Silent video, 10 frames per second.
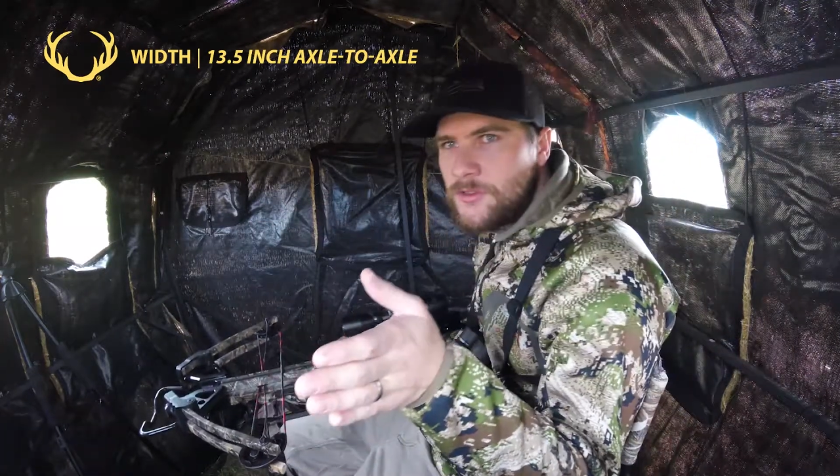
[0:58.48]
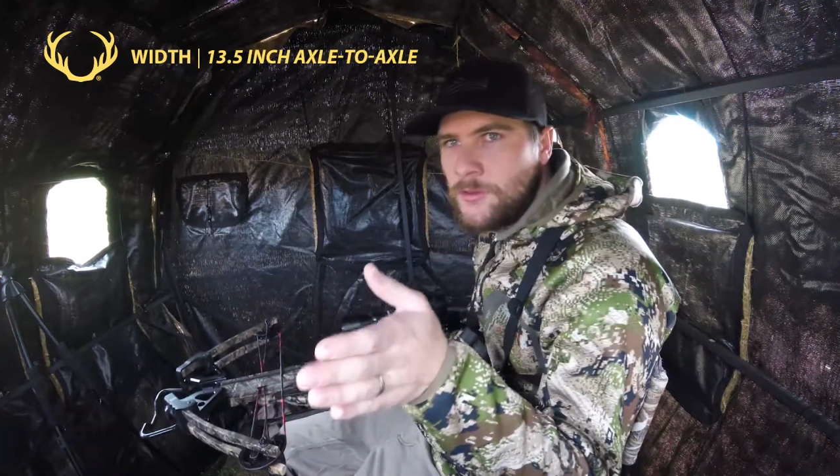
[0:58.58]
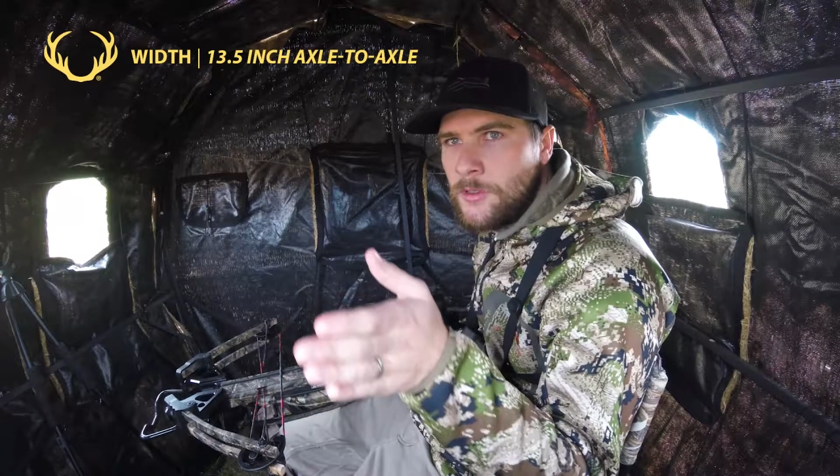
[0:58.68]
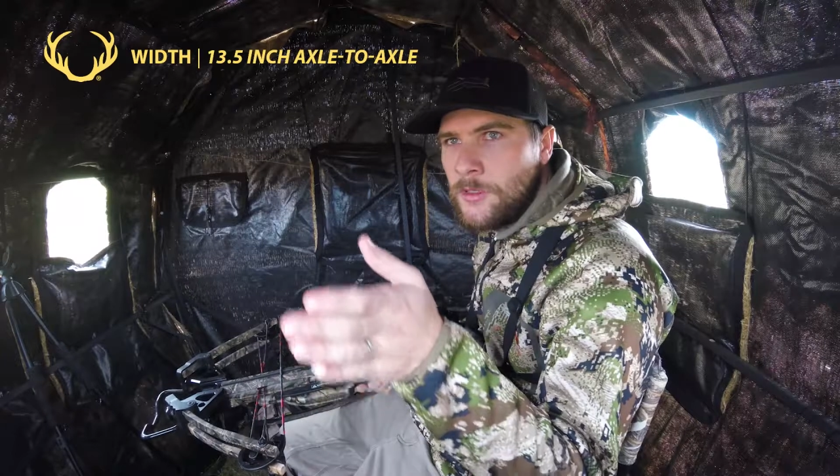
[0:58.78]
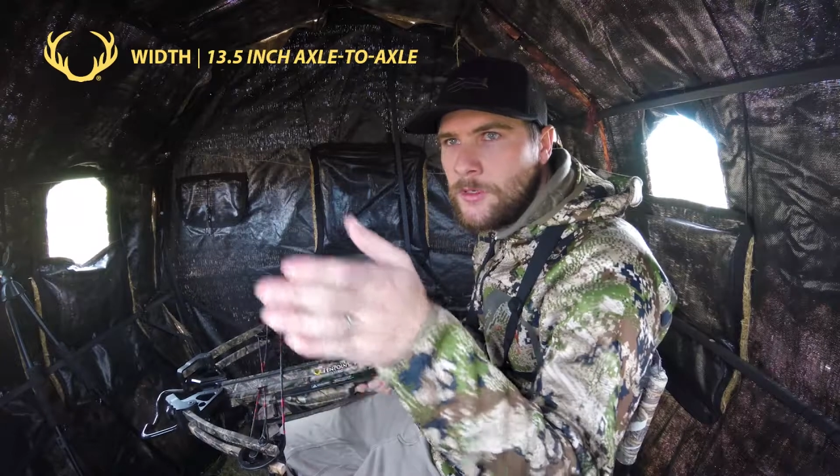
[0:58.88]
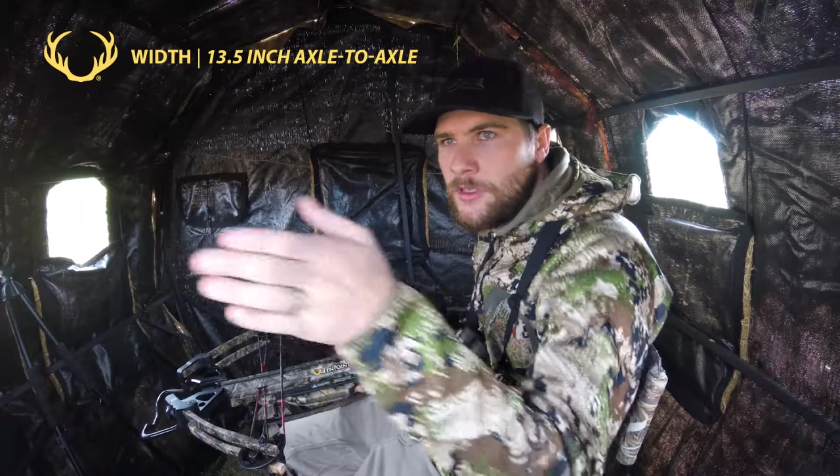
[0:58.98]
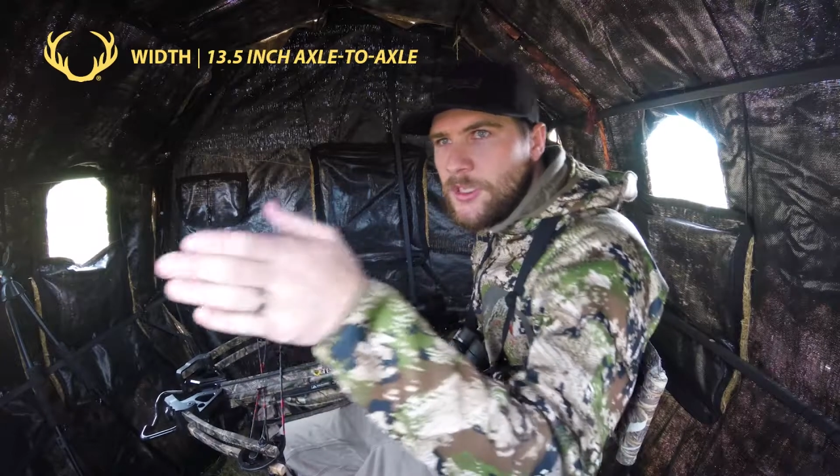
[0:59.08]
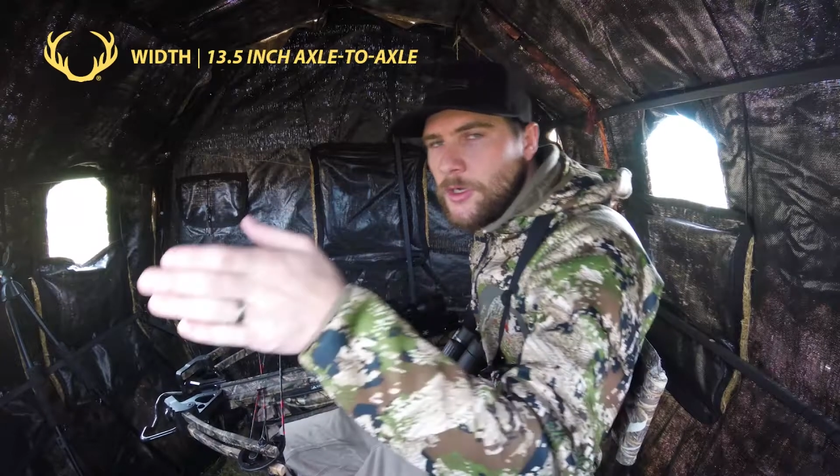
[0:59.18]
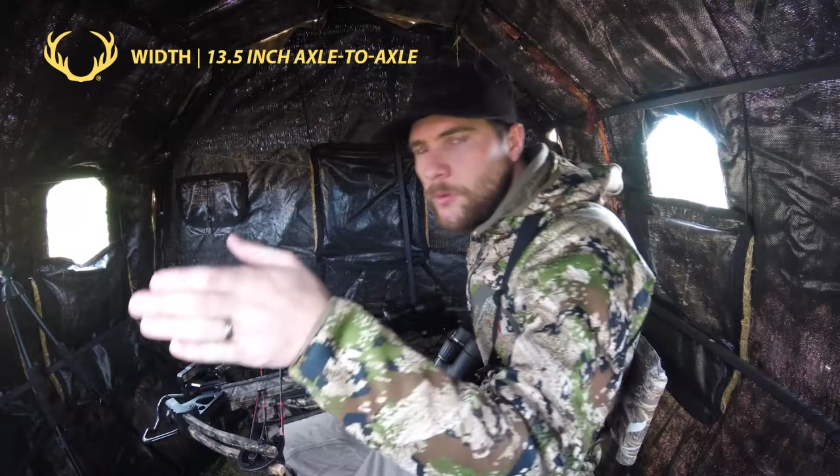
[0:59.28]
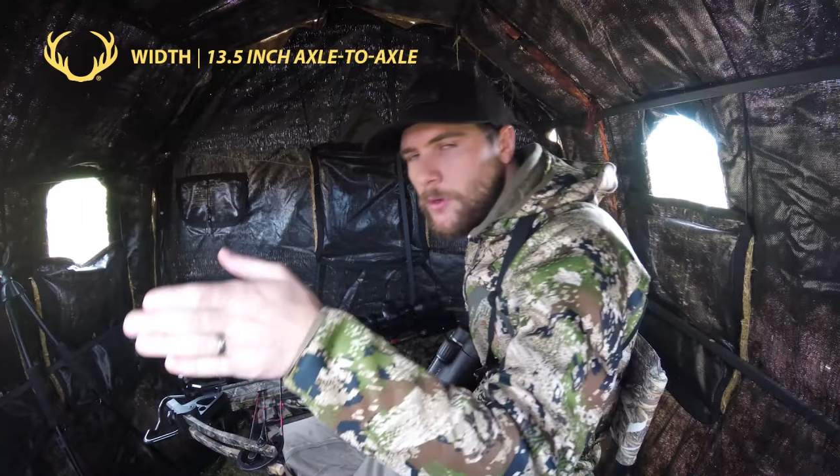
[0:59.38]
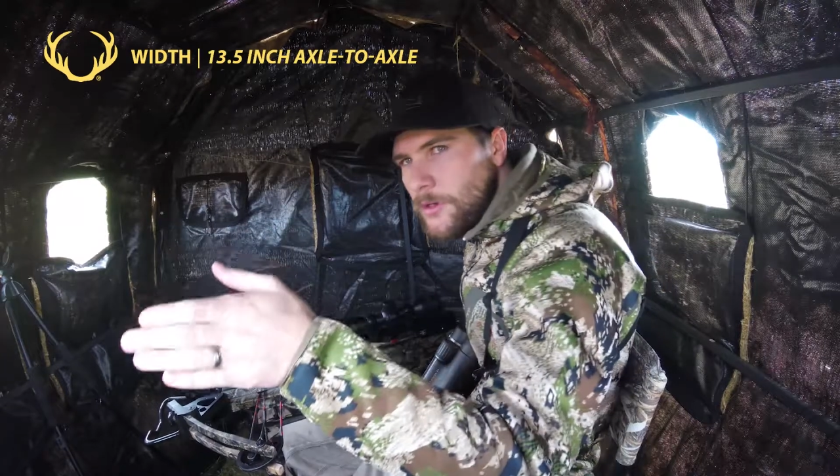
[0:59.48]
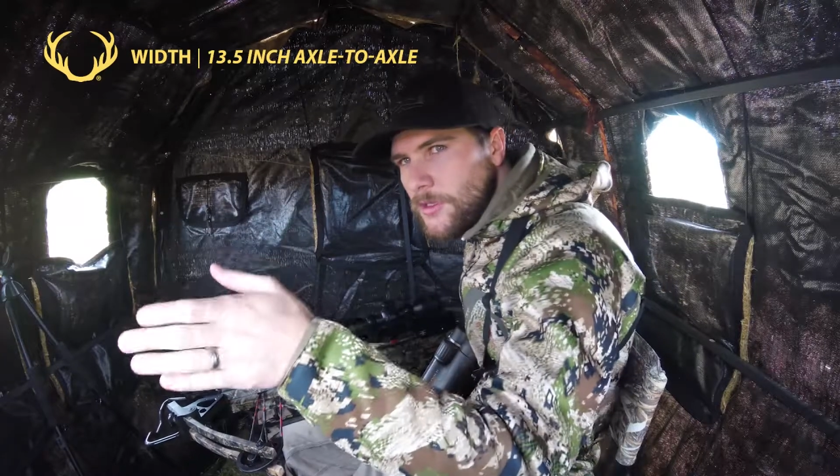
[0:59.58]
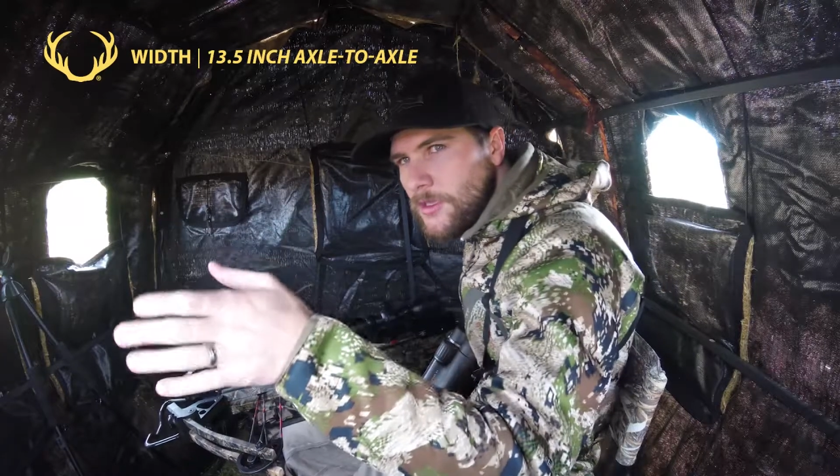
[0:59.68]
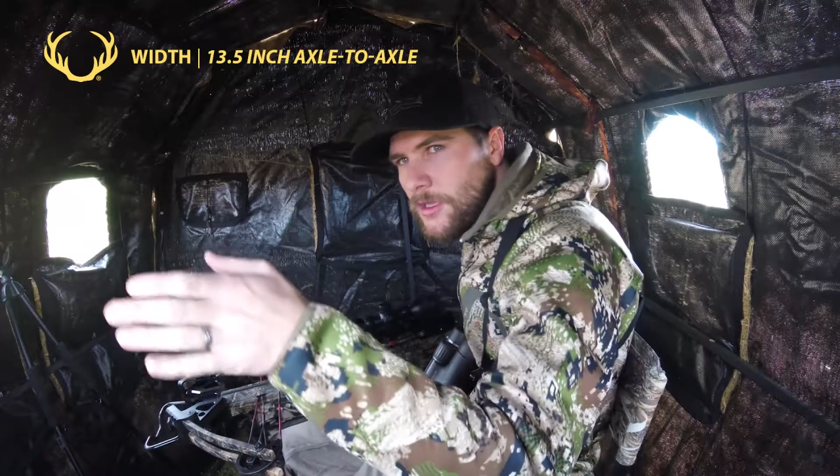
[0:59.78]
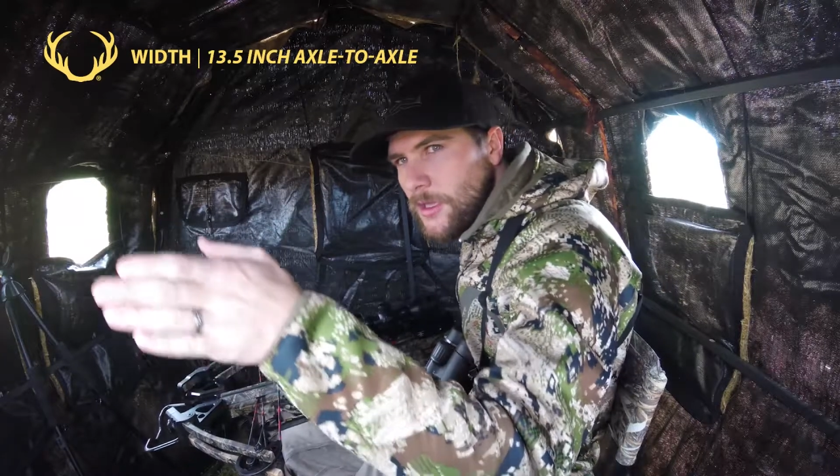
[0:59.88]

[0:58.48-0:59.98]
or you know work